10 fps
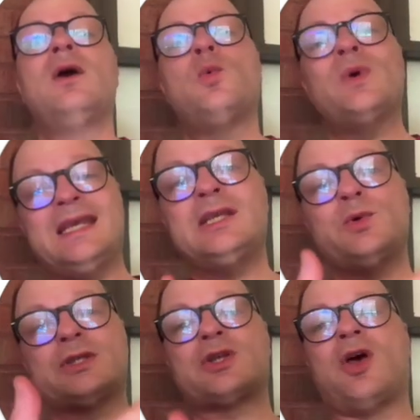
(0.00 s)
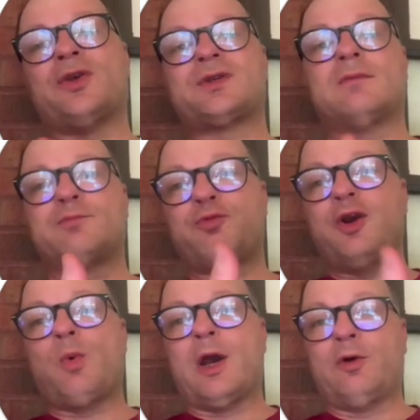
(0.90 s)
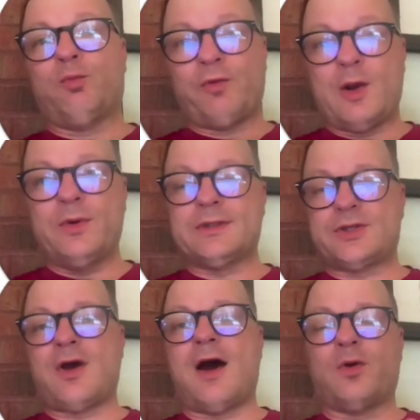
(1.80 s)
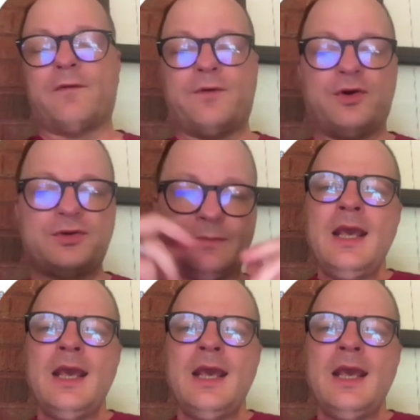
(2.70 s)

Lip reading: we need to install some prerequisite software first.